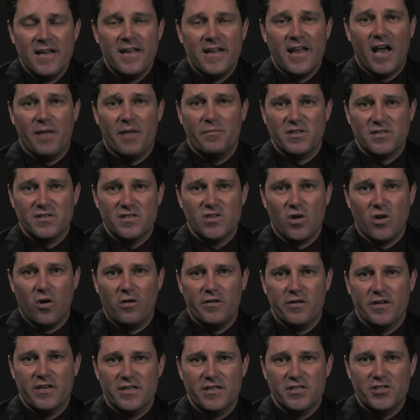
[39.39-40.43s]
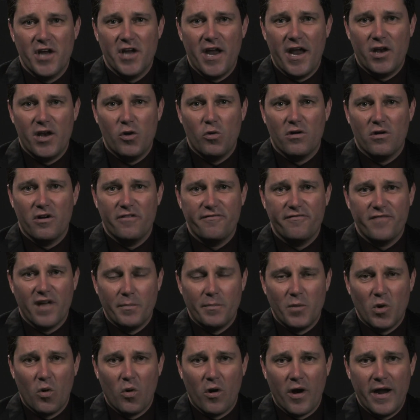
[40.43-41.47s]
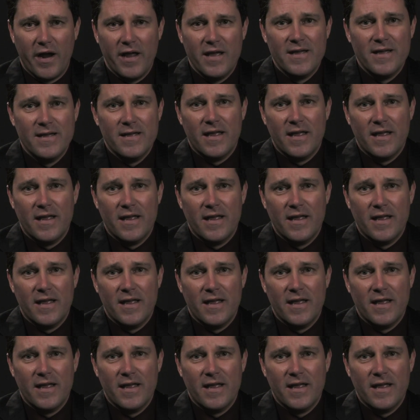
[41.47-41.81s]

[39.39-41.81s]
have been sold in the January, February.